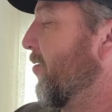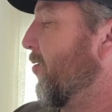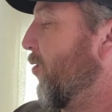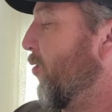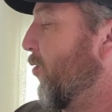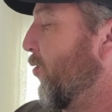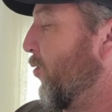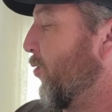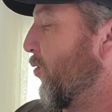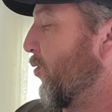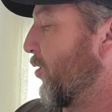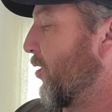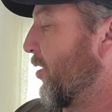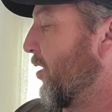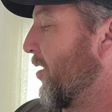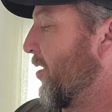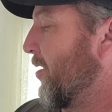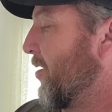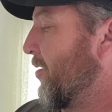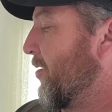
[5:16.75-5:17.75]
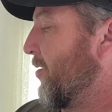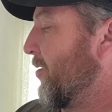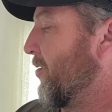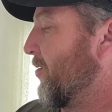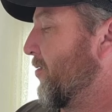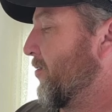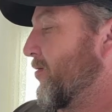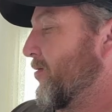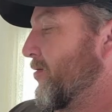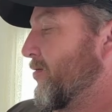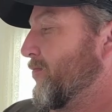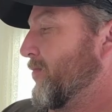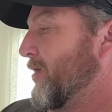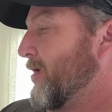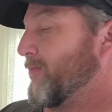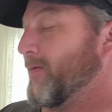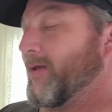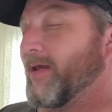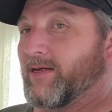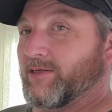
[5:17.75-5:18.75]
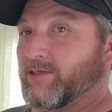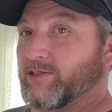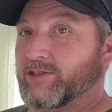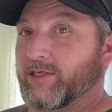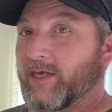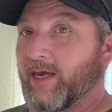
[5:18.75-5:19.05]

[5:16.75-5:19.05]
or maybe I just